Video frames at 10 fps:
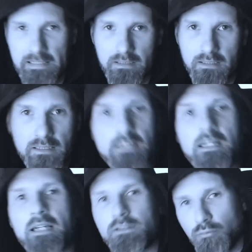in the
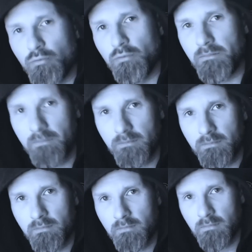next room.
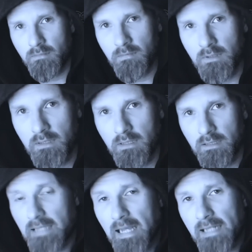
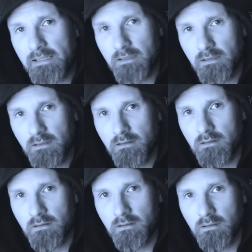Daddy,
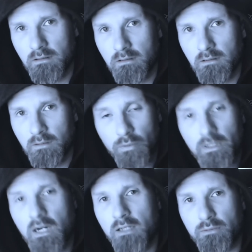we're
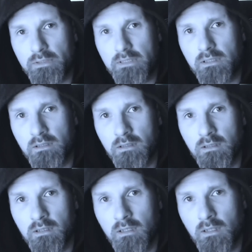hungry.
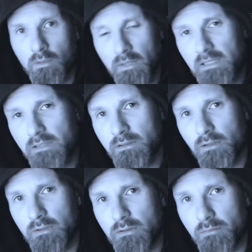When are you
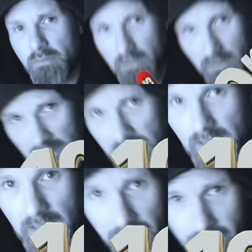going to be
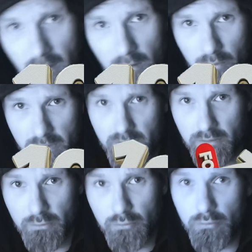10K followers on
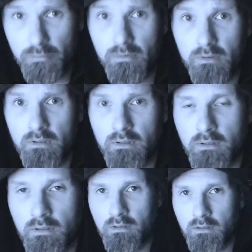YouTube?
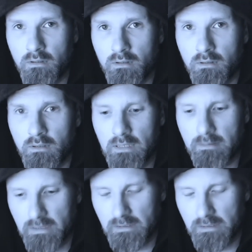I'm like,